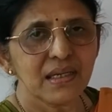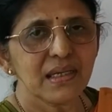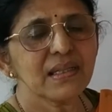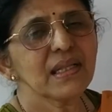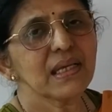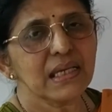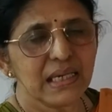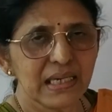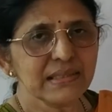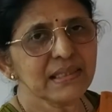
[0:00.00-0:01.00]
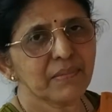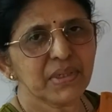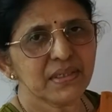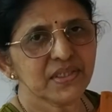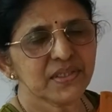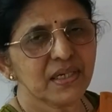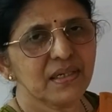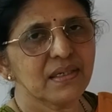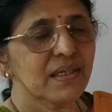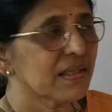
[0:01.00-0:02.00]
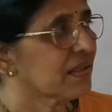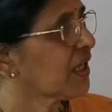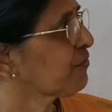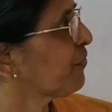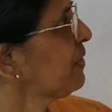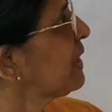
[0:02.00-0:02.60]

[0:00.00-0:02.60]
in the examination. Therefore,